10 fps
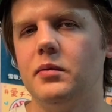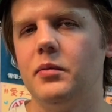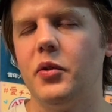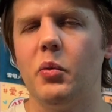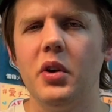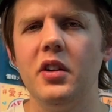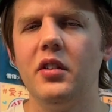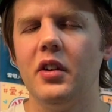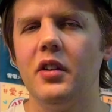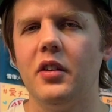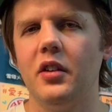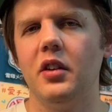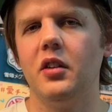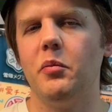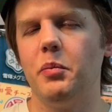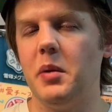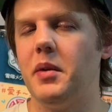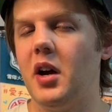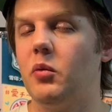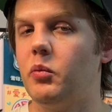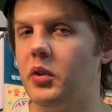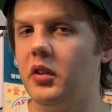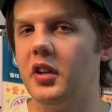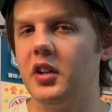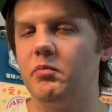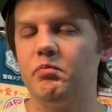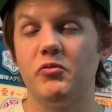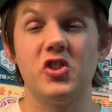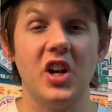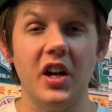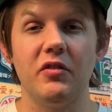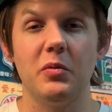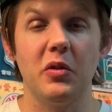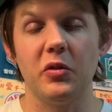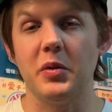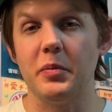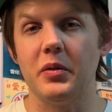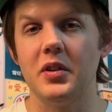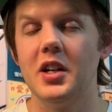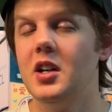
So where does the beat pad really shine for most people?